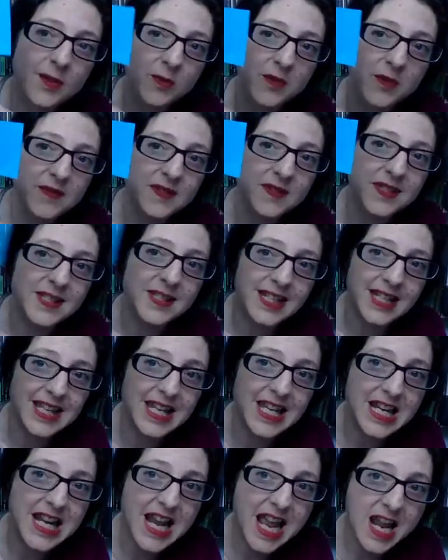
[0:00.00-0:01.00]
with
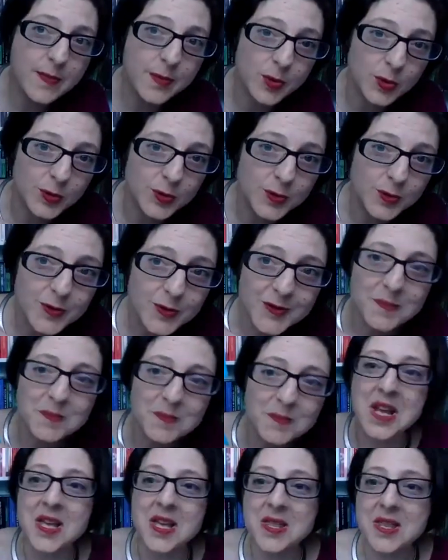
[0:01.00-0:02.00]
sticky labels,
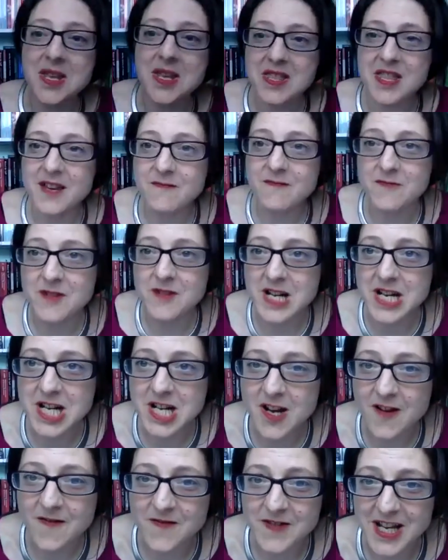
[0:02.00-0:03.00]
that they've really
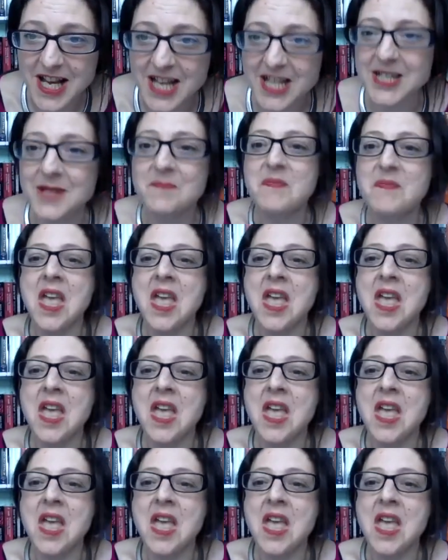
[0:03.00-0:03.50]
loved it.